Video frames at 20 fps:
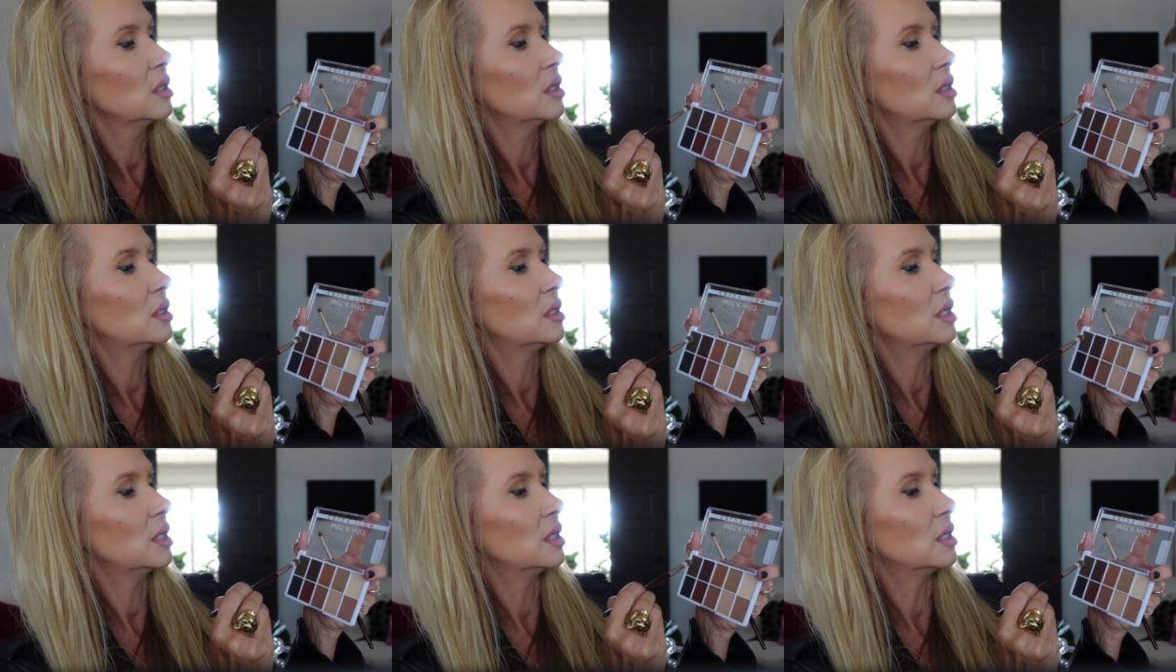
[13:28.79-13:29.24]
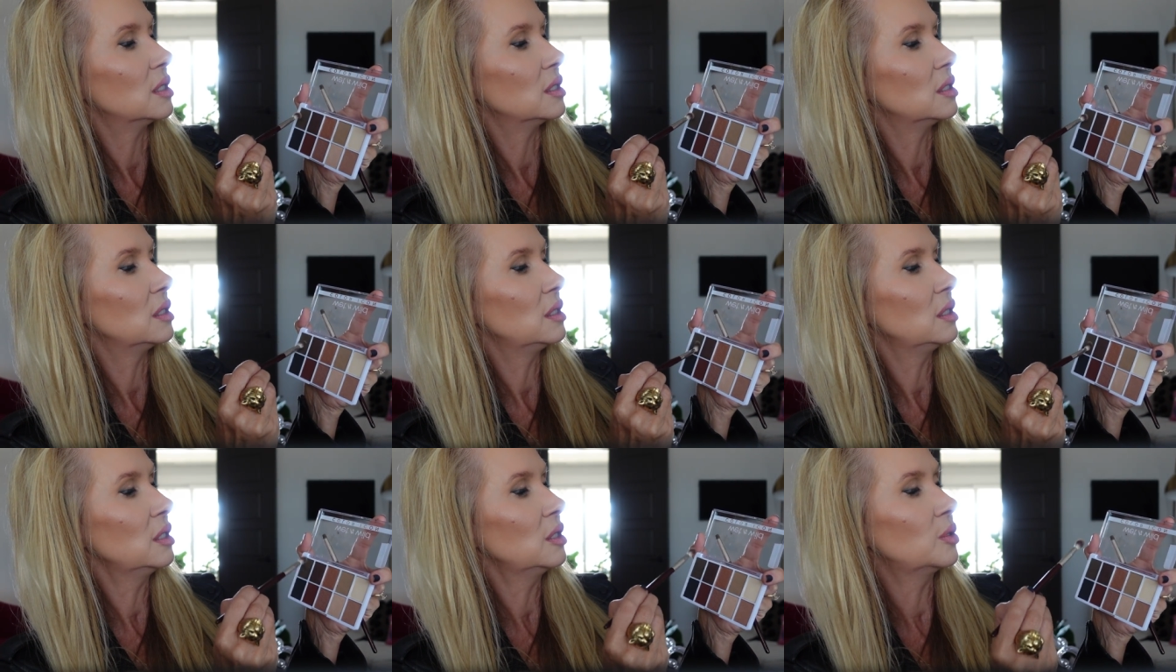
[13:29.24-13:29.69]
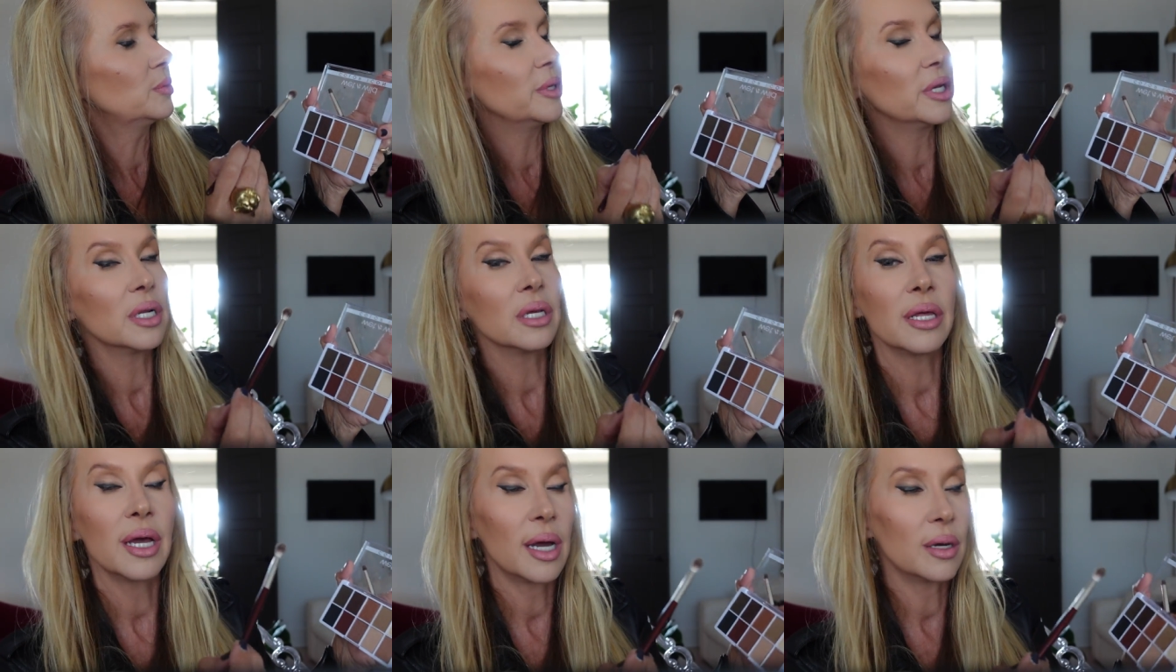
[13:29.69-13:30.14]
and then a little
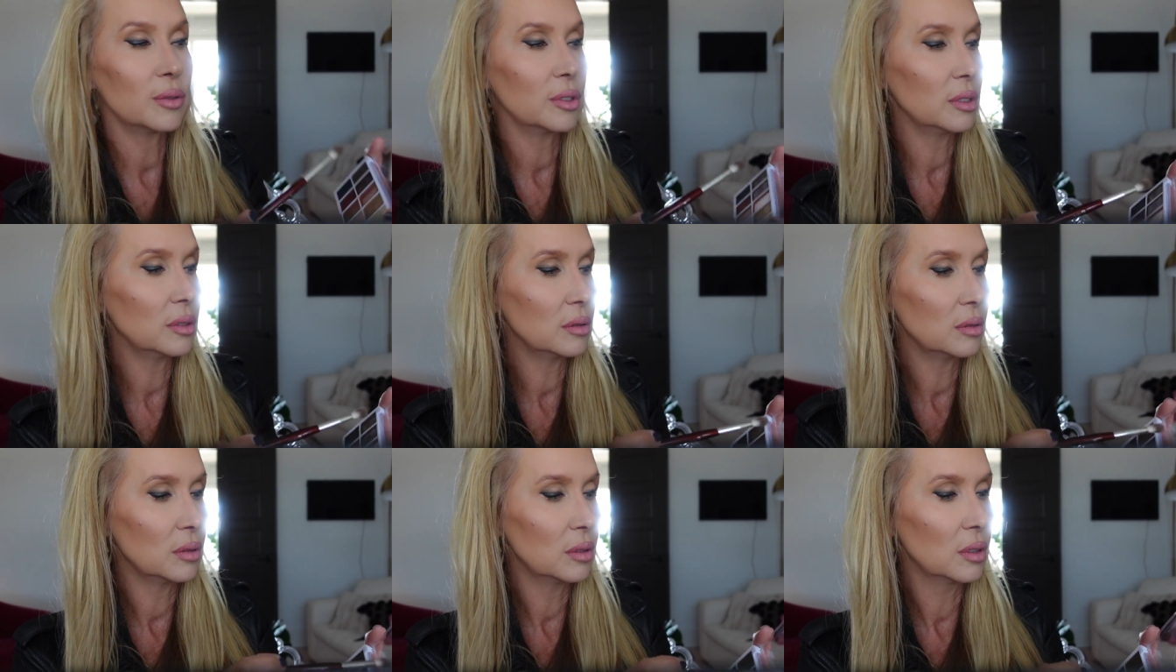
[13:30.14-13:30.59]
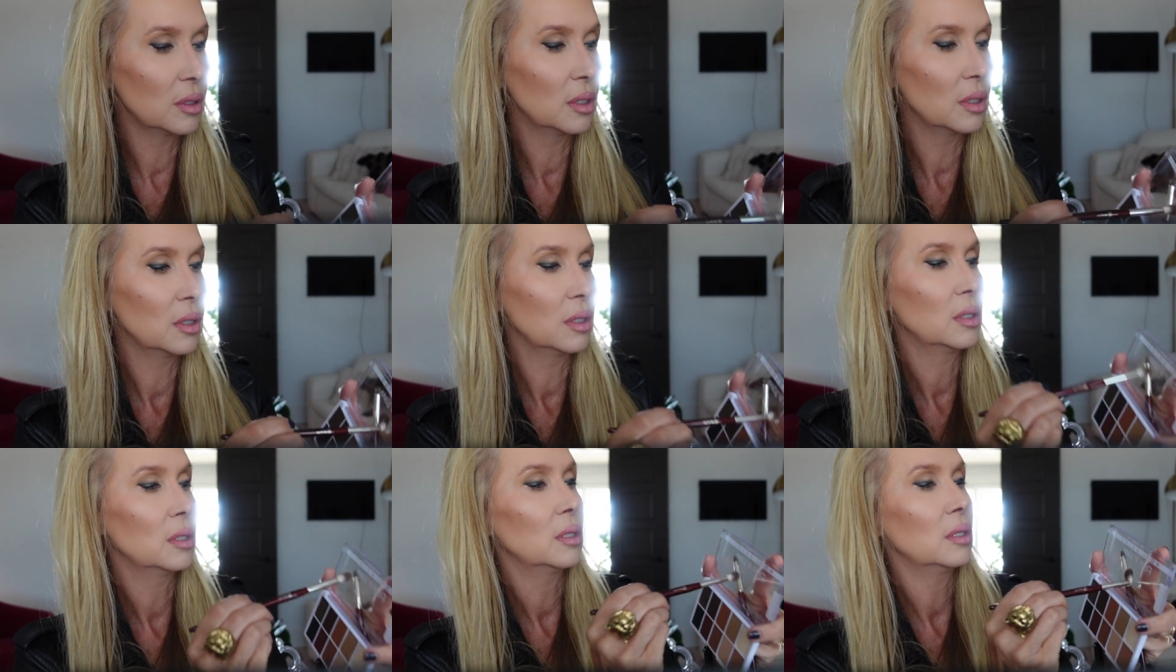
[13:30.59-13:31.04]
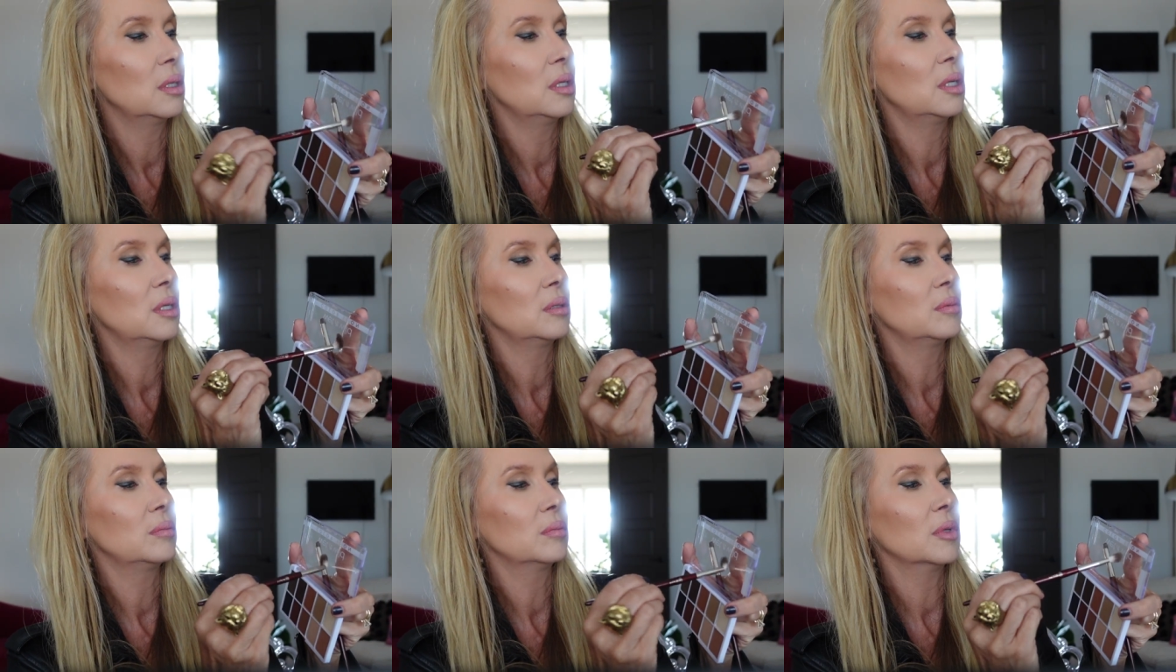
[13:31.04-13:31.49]
bit of that one and
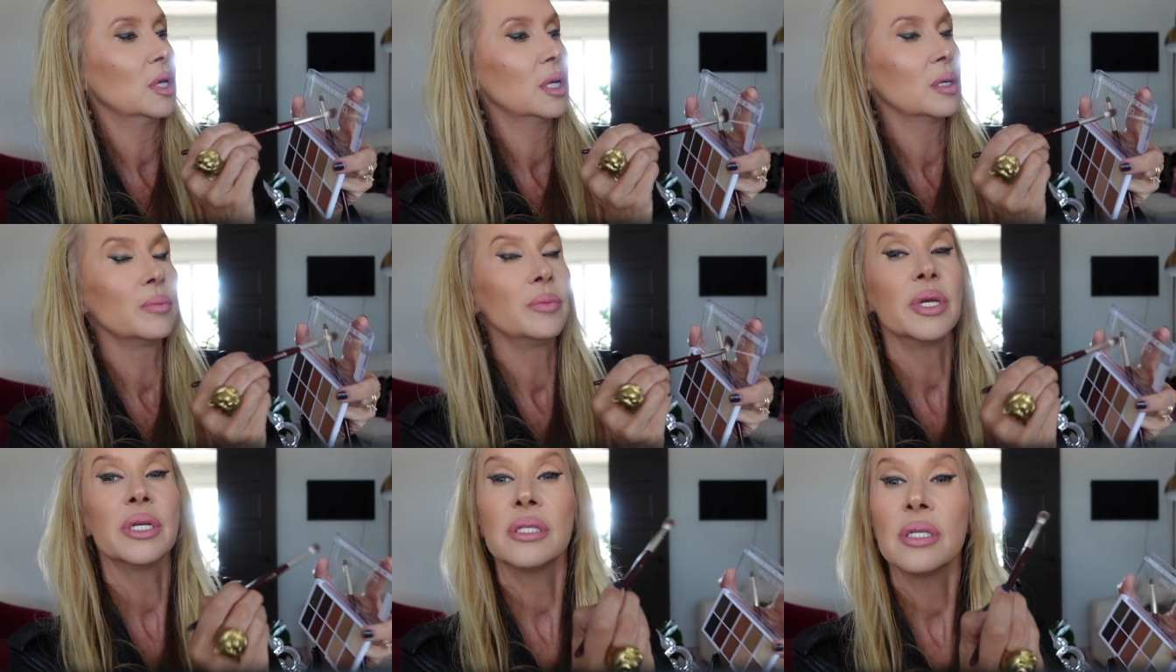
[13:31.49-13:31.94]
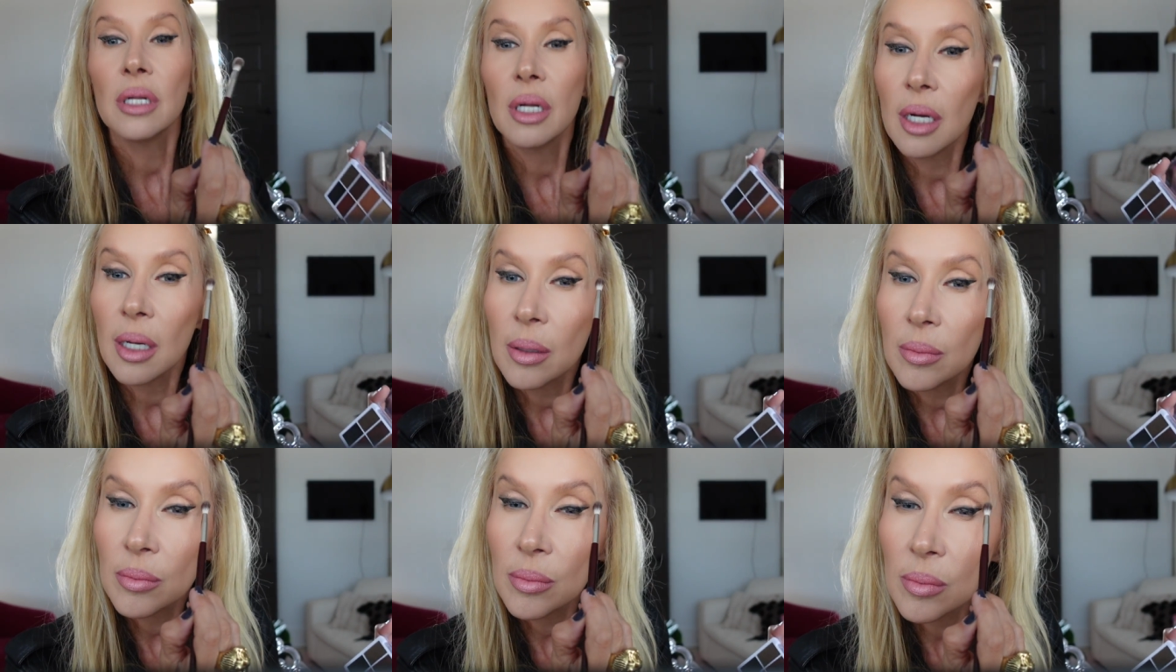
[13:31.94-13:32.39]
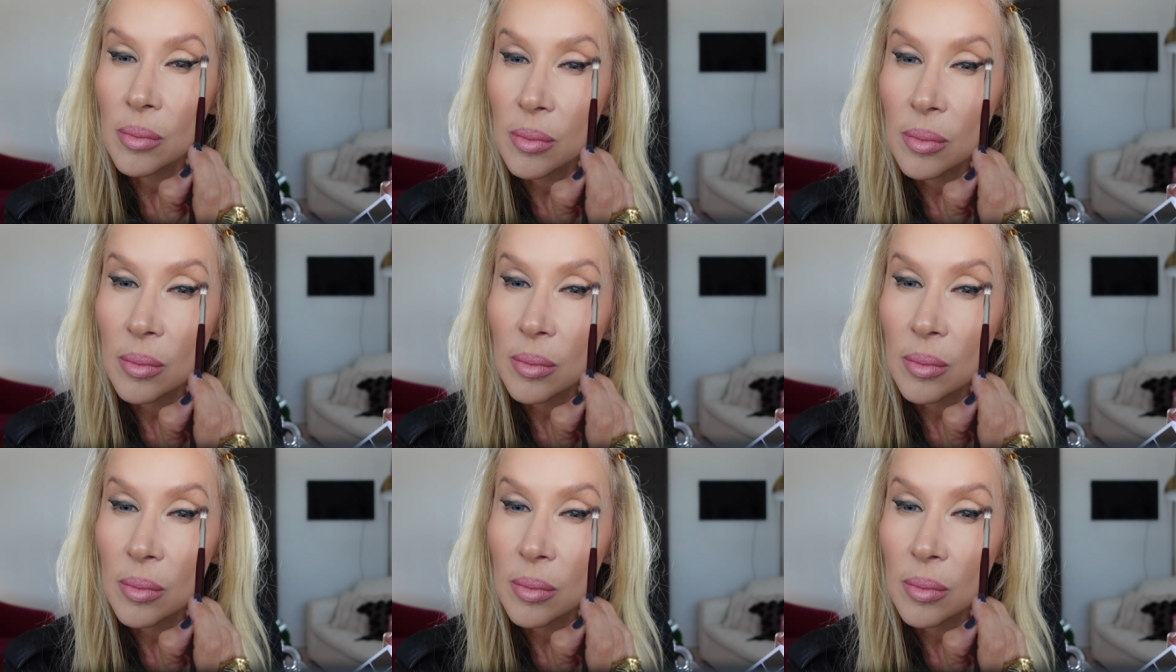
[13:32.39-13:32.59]
then kind of mix it up.